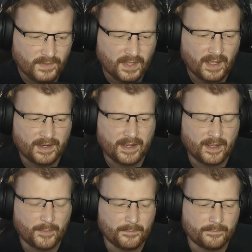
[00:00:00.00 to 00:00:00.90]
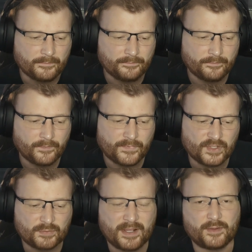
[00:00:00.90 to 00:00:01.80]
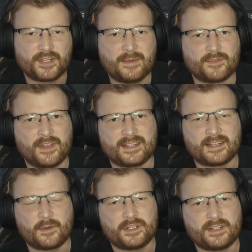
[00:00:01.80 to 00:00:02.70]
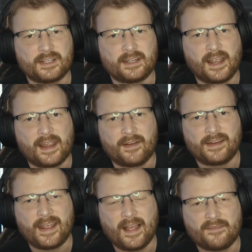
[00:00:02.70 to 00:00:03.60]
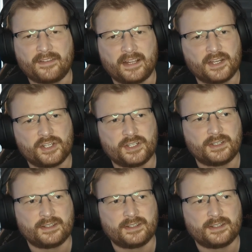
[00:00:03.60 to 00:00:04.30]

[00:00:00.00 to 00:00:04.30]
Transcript: And so I was playing those games on this. And I wanted to get that finished.